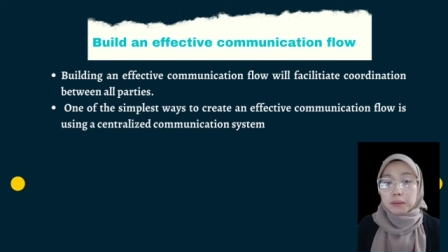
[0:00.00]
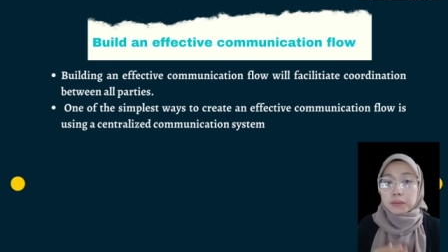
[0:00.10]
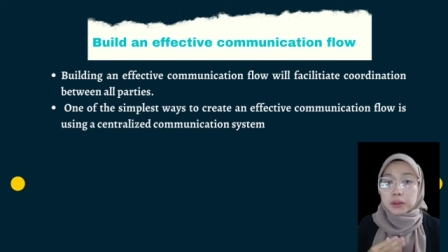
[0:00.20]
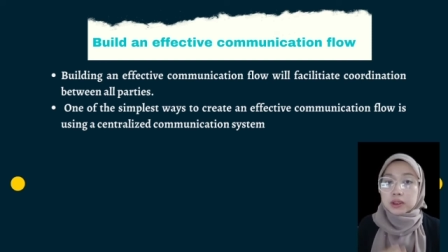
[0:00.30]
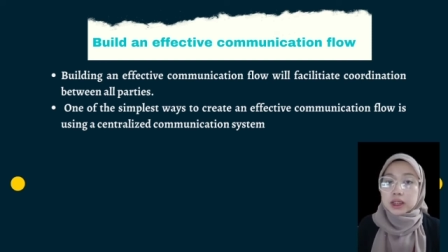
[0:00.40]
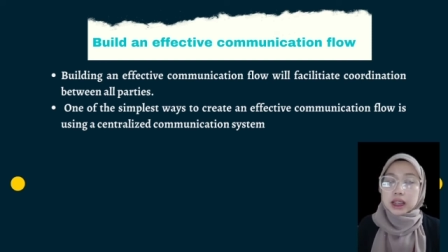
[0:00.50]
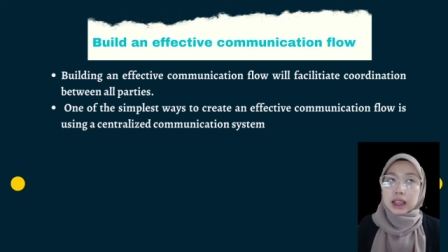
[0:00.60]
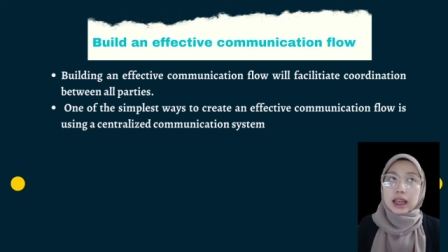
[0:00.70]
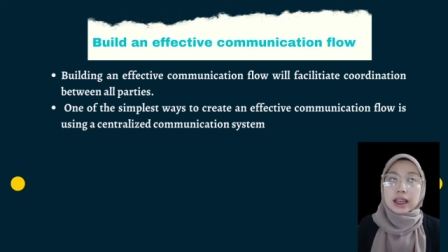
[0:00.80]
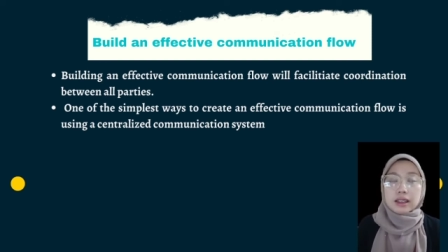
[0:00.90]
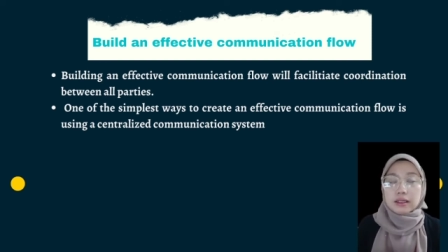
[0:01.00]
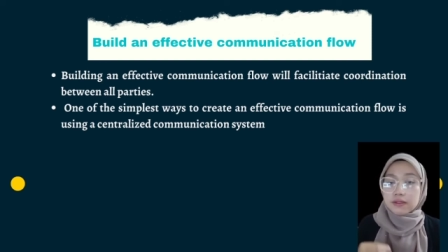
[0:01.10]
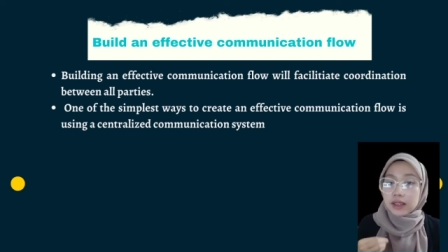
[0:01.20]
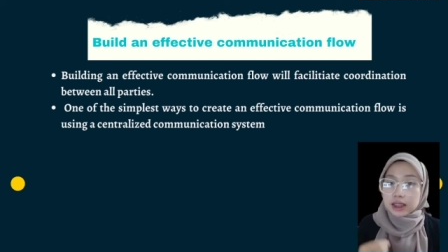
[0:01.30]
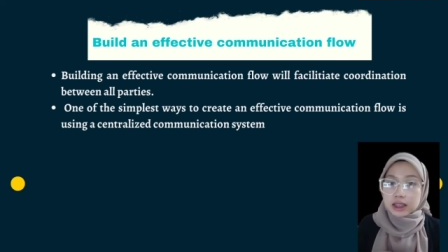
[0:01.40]
Building an
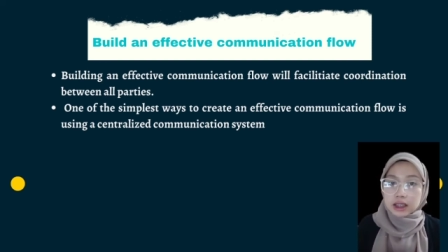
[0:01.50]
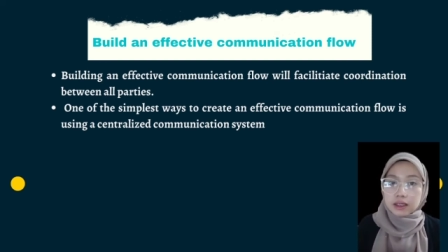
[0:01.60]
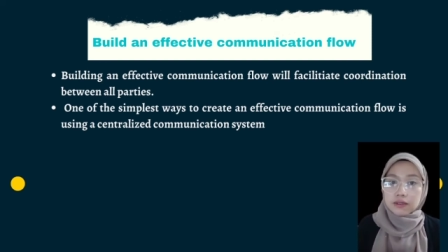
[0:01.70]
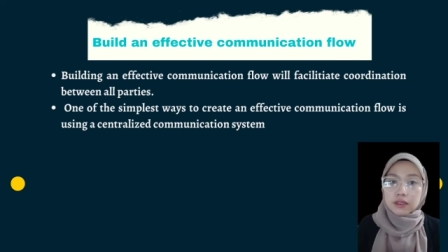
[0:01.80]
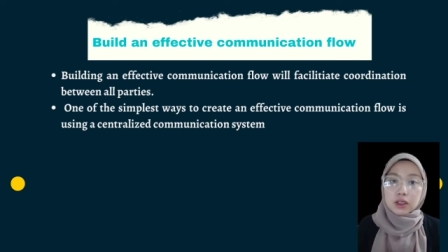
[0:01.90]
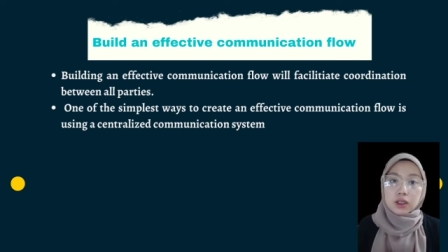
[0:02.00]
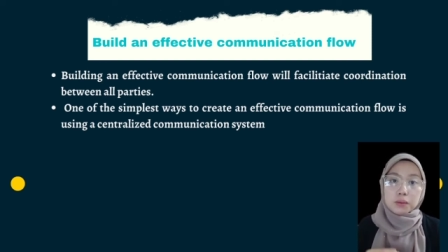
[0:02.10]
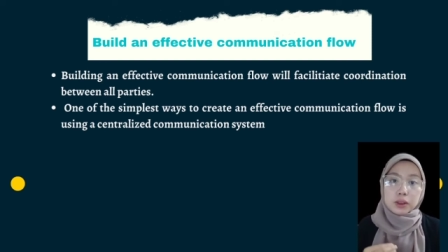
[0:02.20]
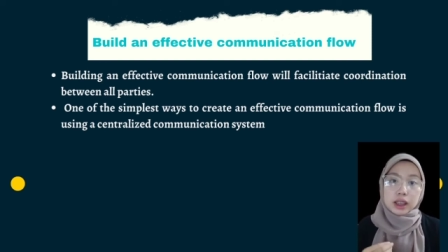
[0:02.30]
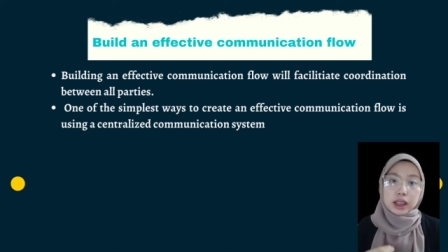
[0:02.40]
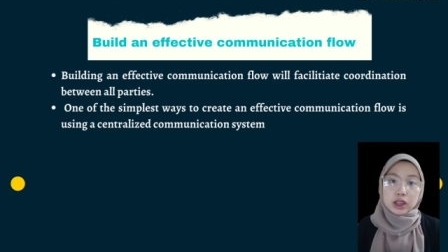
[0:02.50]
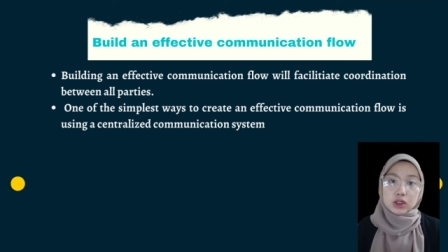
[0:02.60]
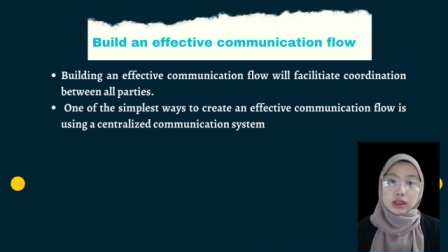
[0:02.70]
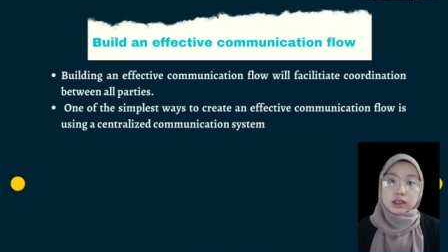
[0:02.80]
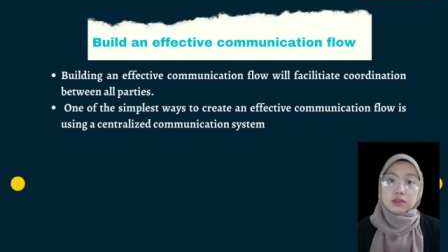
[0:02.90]
effective
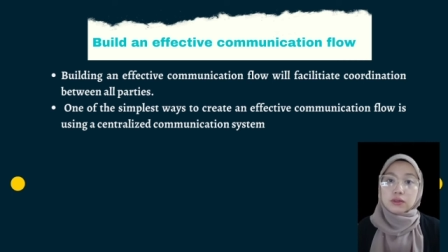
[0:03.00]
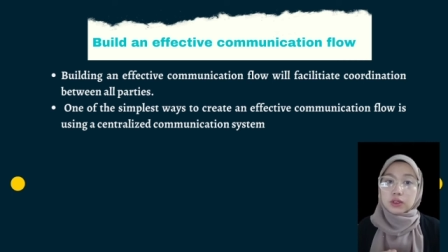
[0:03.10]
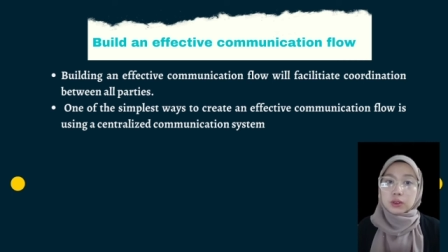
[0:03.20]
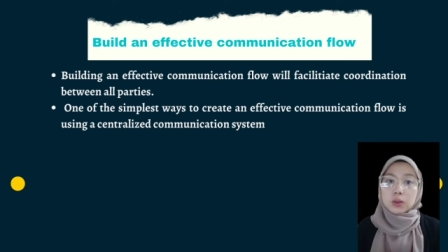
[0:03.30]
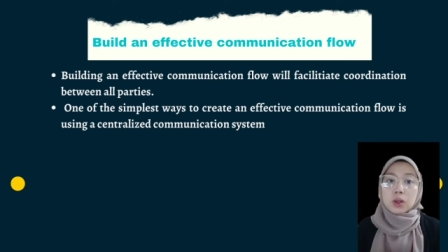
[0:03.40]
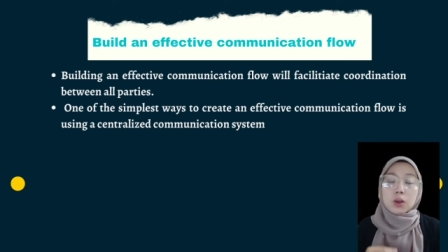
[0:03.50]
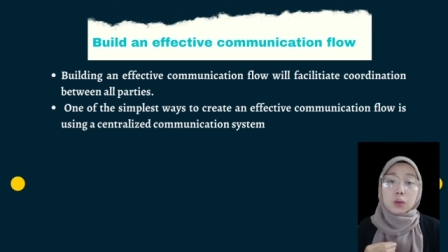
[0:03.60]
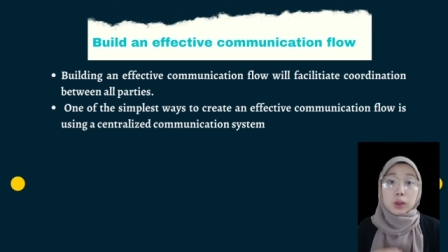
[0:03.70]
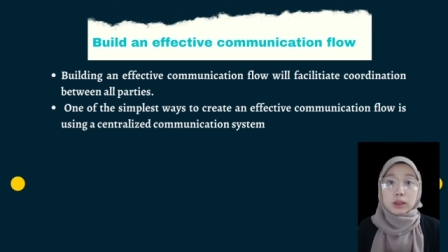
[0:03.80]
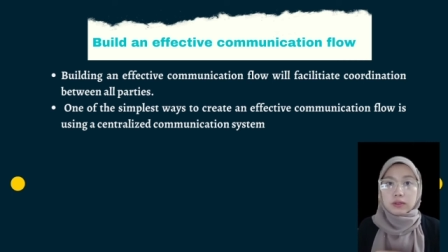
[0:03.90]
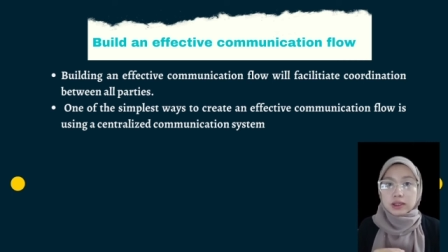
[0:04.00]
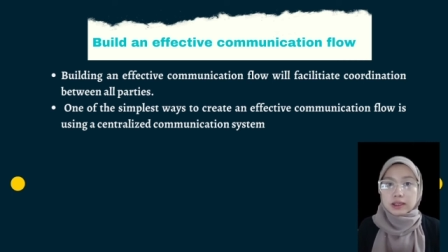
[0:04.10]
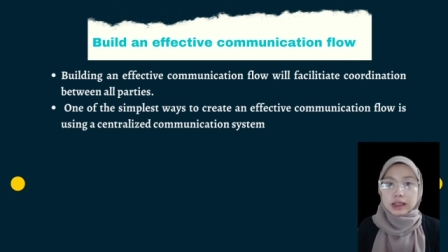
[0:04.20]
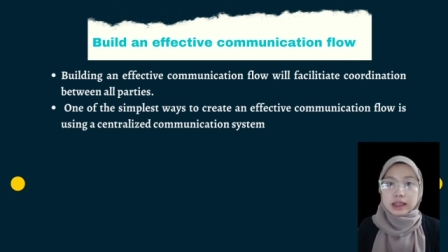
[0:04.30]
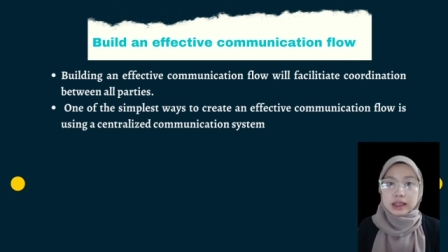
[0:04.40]
communications flow will
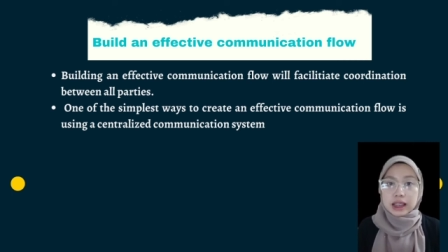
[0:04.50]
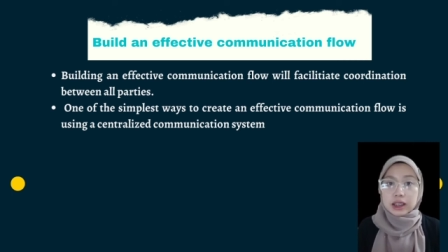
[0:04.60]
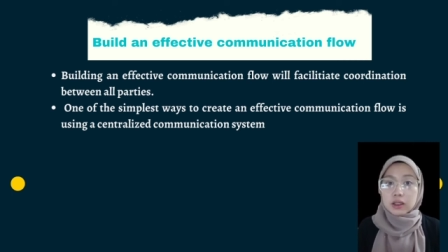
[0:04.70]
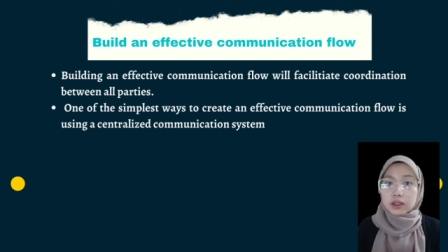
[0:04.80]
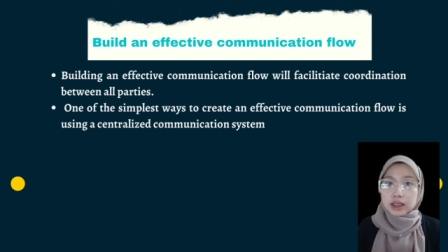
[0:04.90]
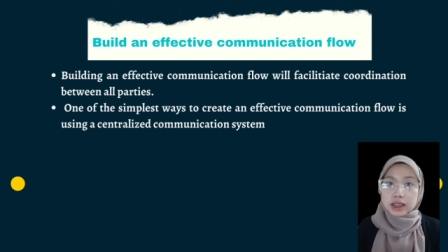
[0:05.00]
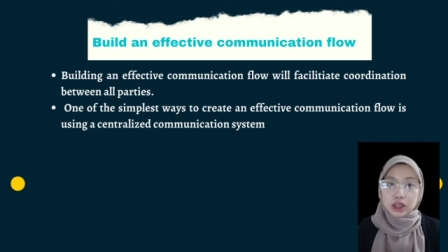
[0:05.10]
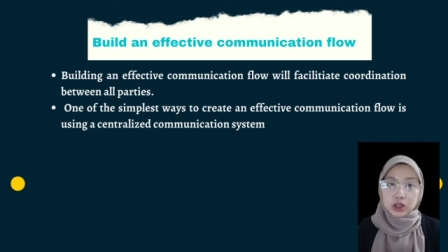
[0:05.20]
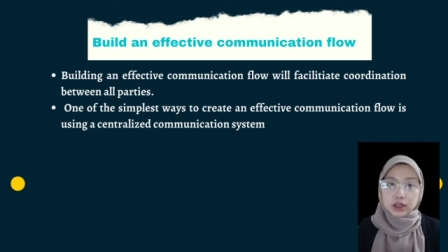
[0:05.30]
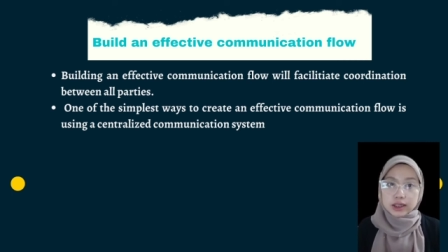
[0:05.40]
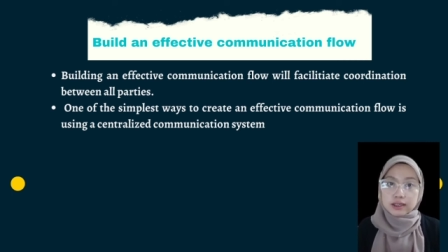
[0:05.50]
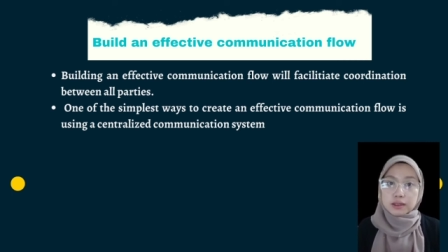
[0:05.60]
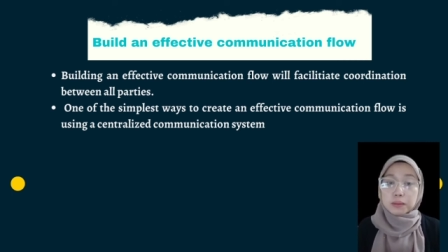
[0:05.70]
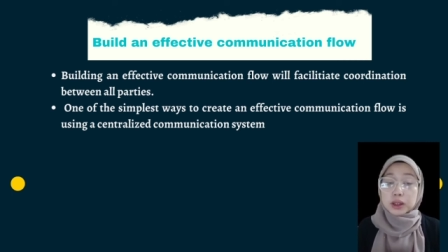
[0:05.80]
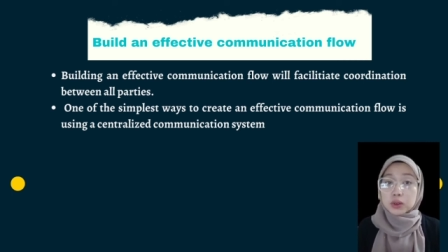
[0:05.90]
facilitate
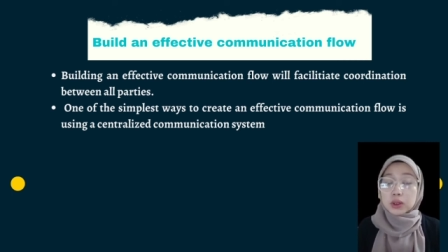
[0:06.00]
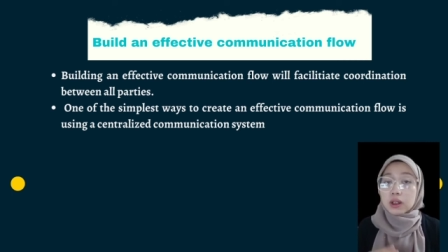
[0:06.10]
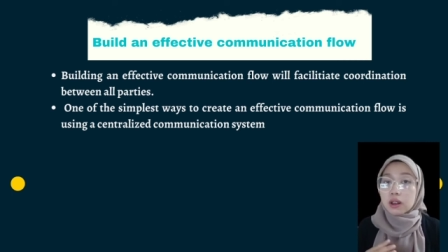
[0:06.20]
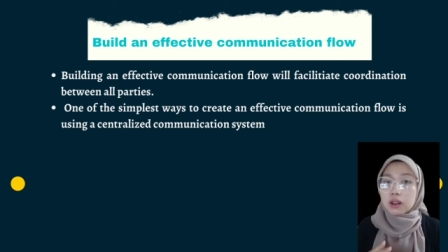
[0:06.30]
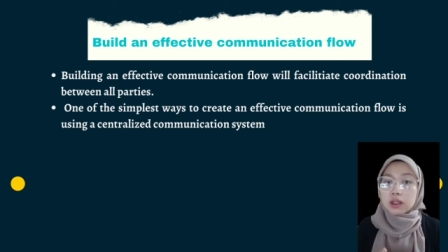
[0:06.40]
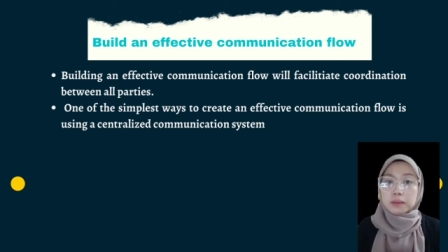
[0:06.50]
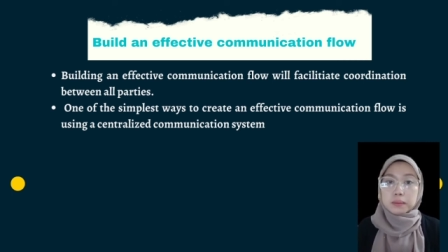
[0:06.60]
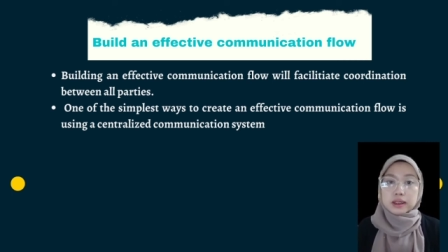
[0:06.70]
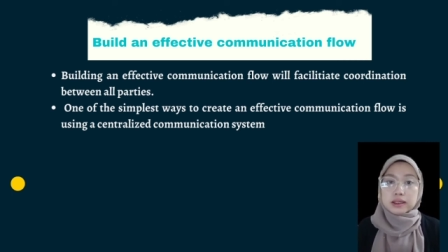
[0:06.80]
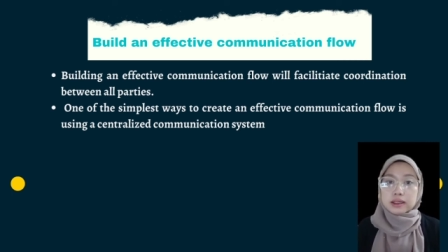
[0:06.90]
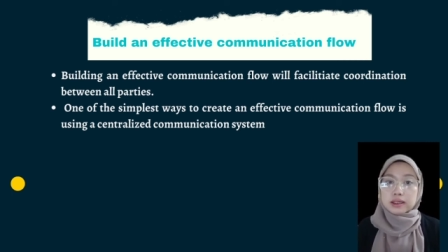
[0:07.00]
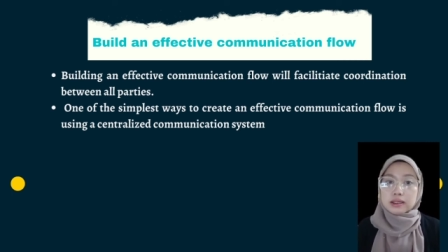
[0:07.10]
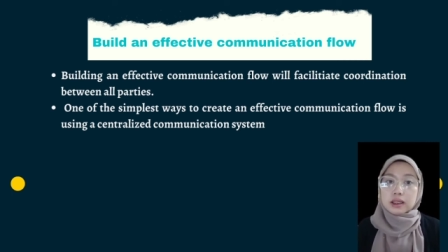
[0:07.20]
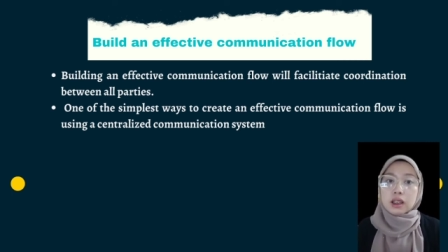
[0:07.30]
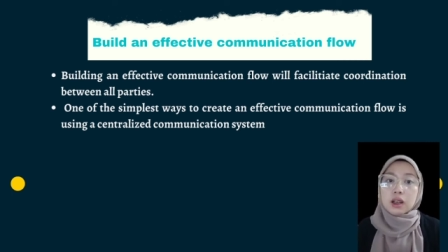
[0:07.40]
coordinations between all parties.